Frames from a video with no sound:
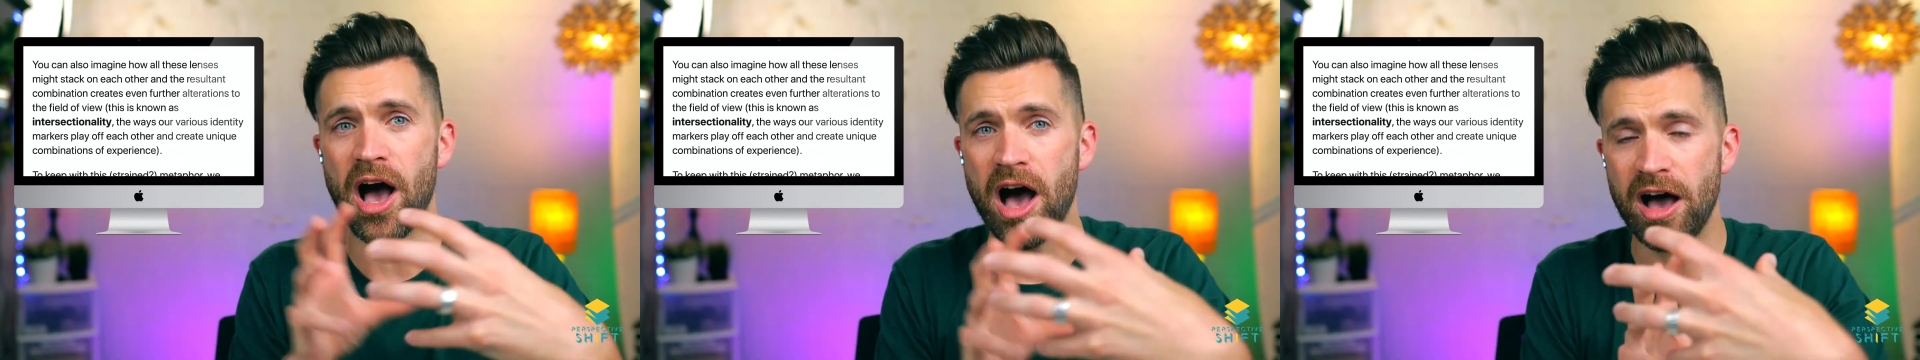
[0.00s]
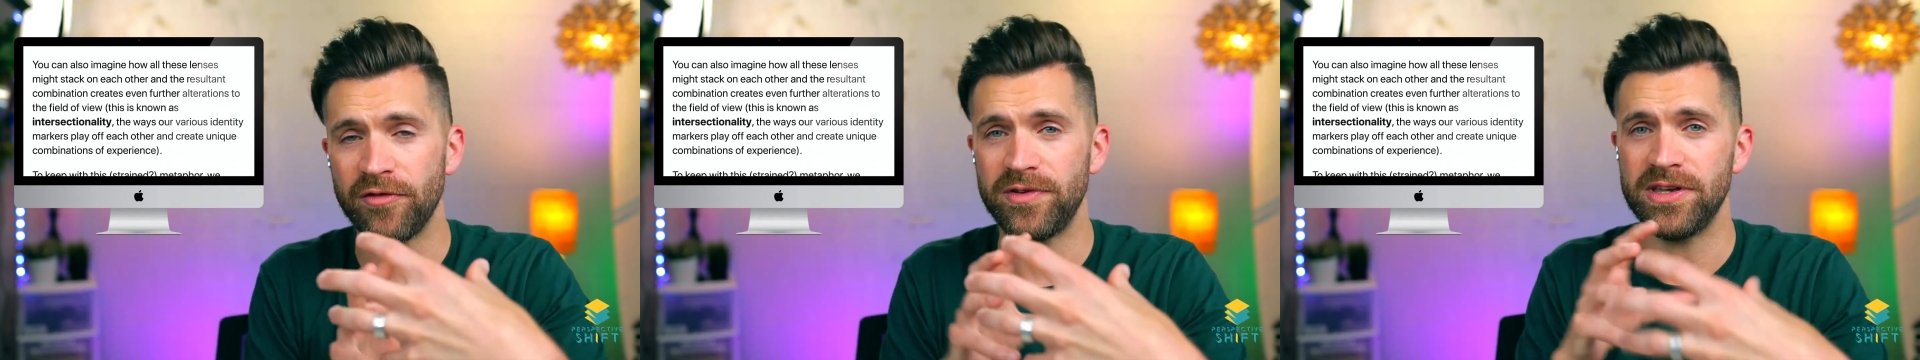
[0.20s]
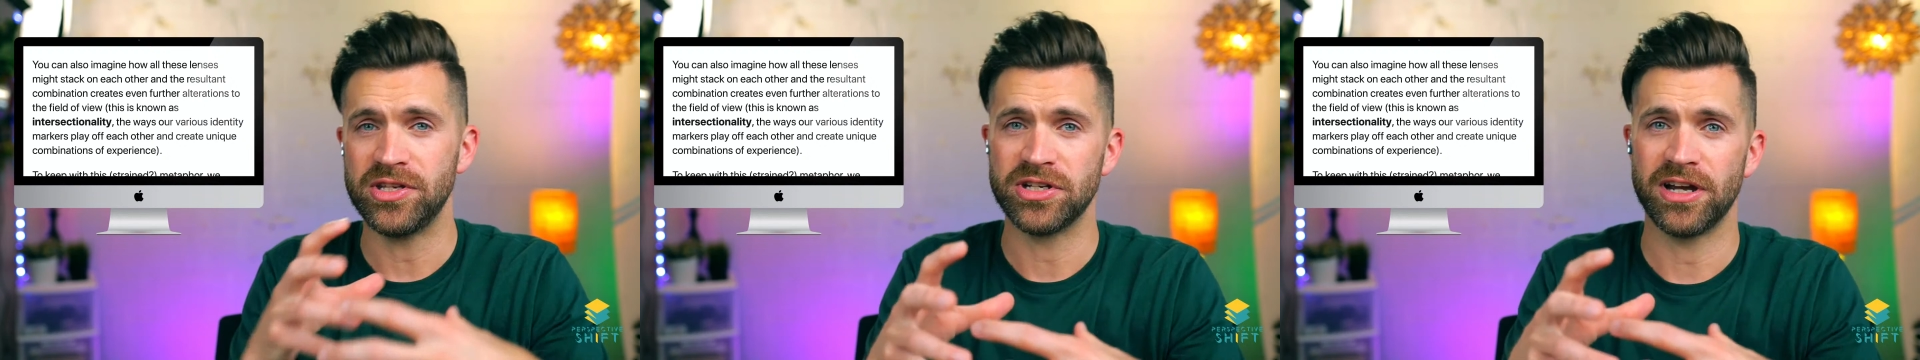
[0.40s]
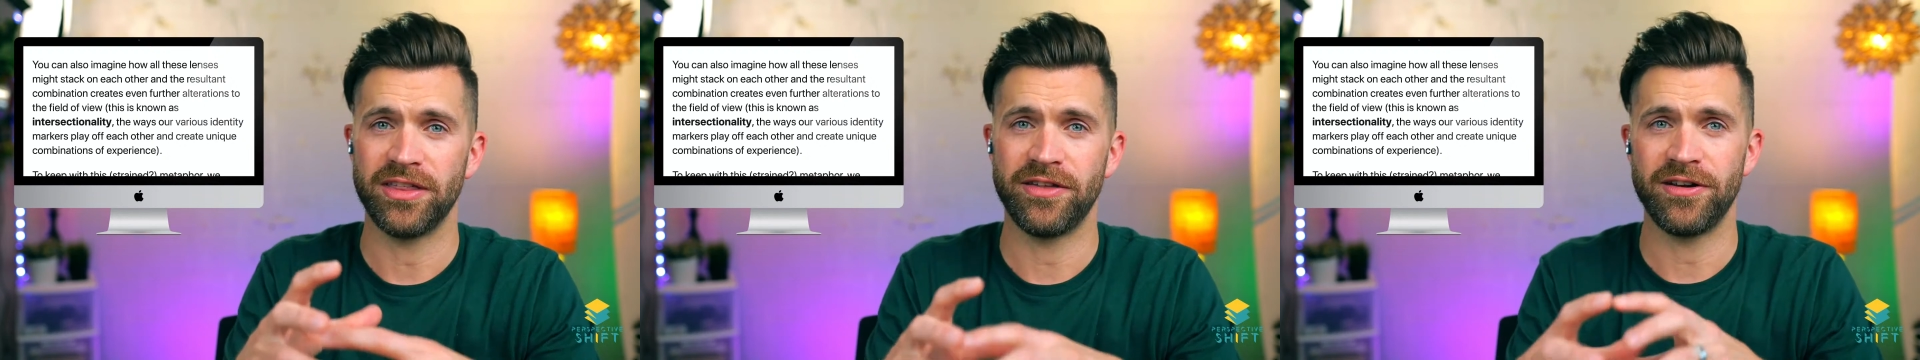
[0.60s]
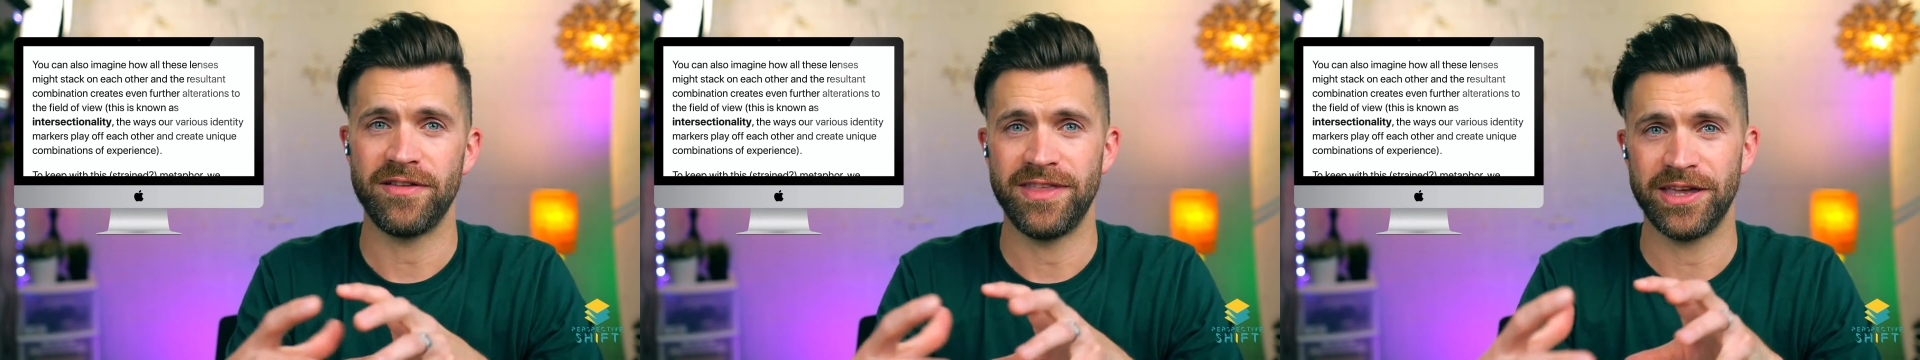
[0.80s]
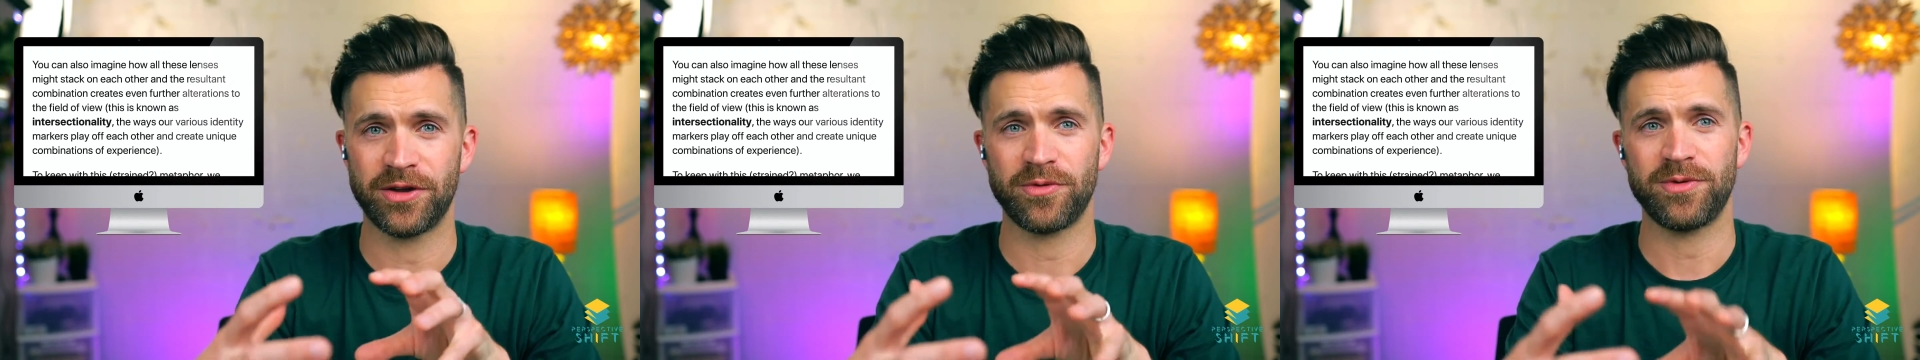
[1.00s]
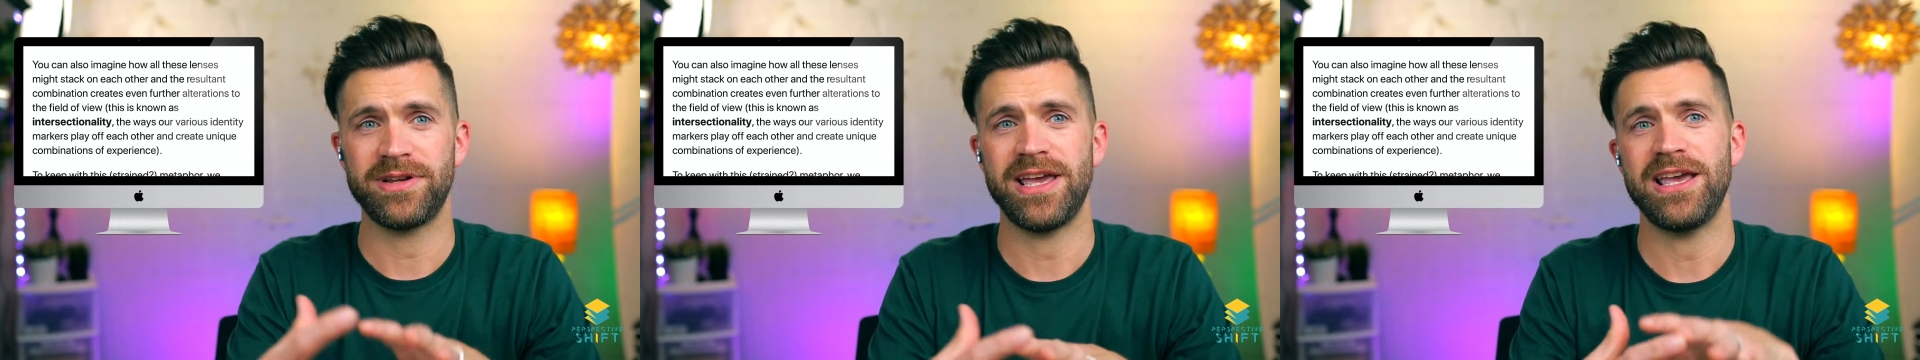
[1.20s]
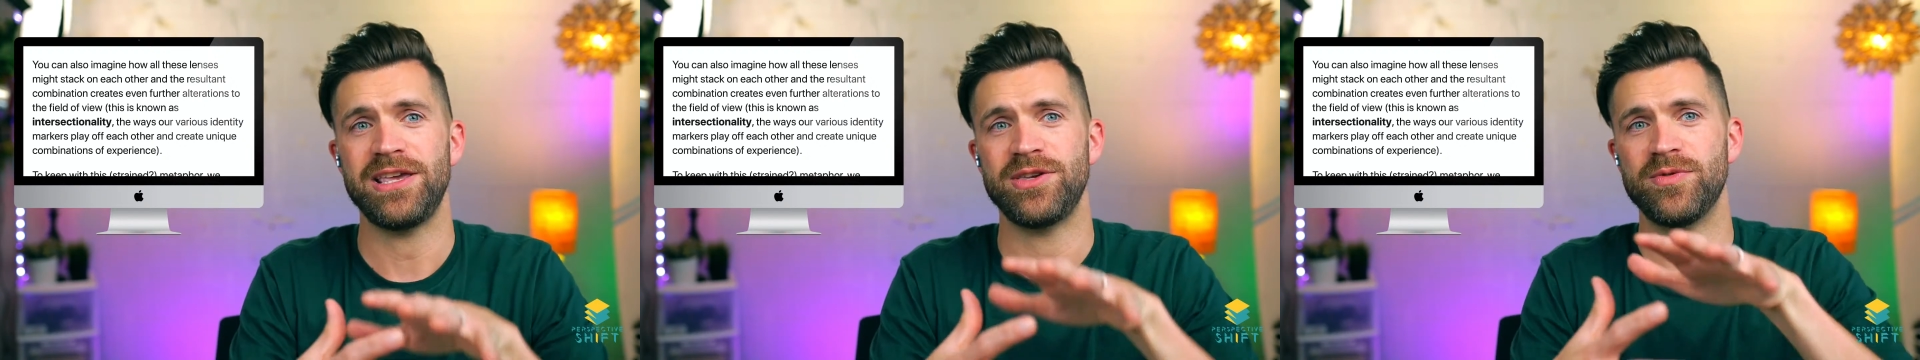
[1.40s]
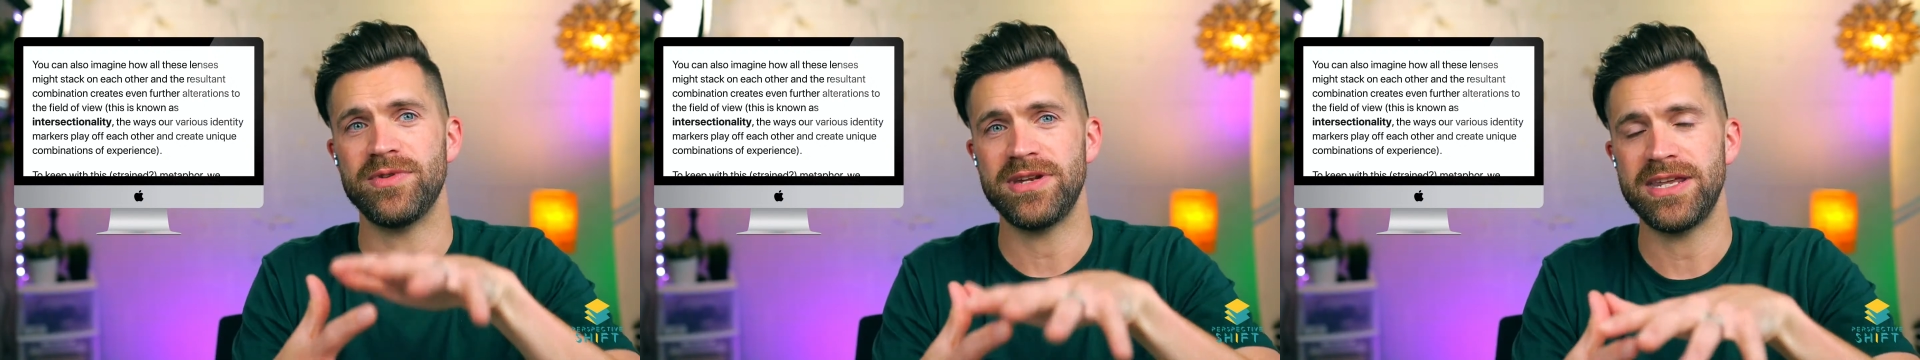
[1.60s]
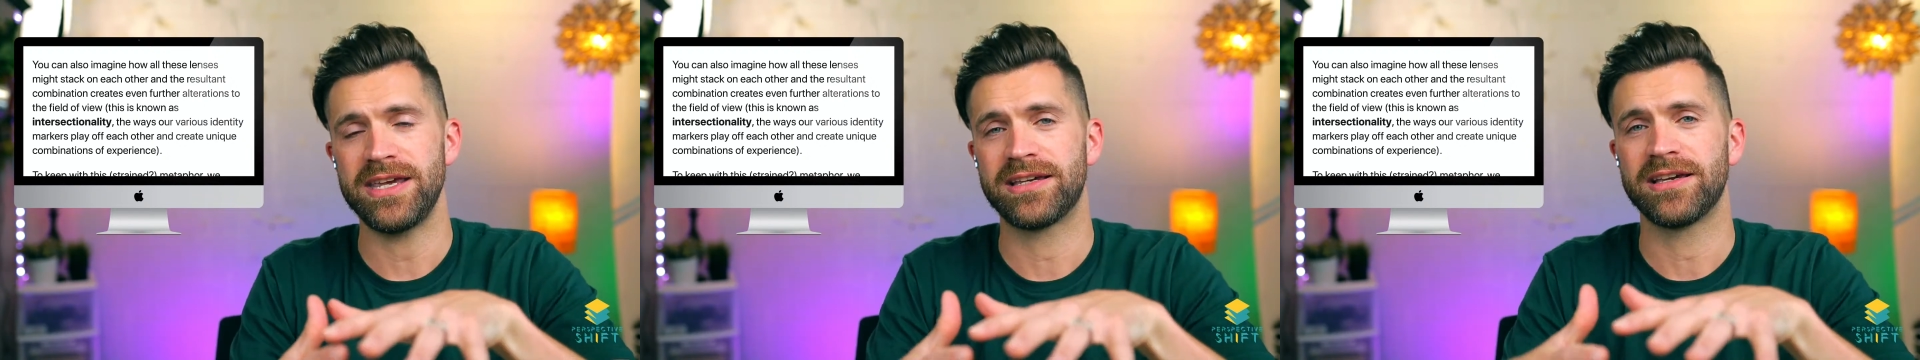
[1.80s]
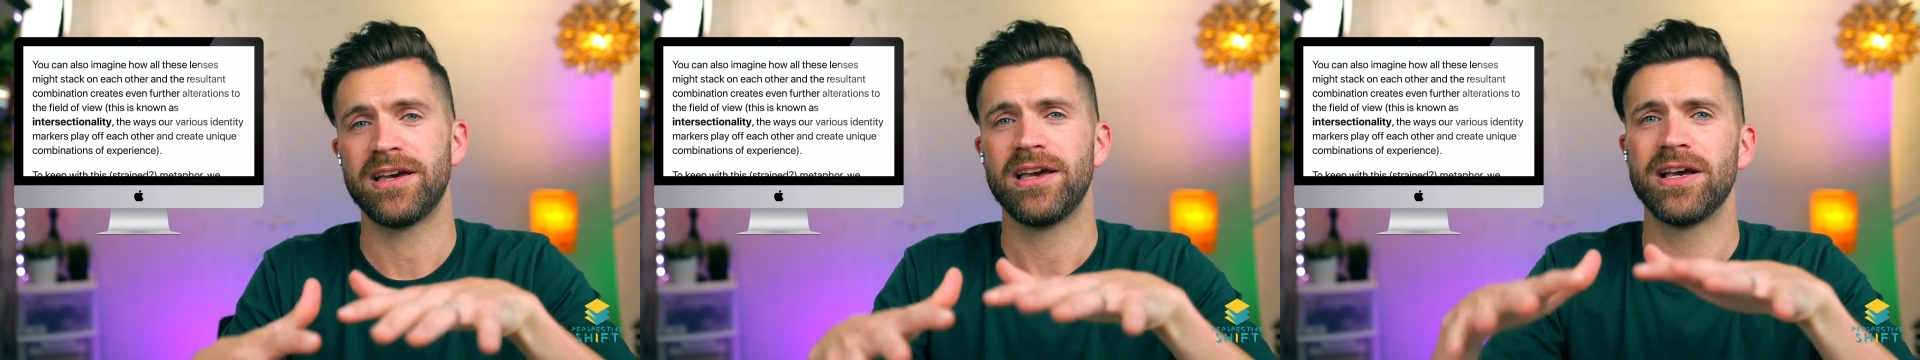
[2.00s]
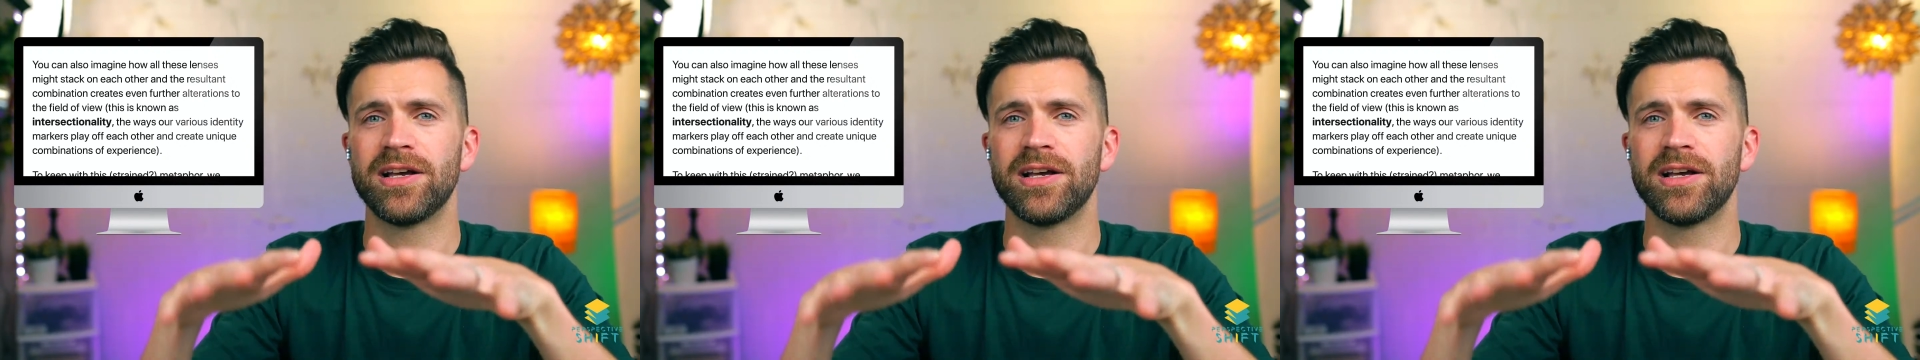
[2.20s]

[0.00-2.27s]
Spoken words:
off each other and then create unique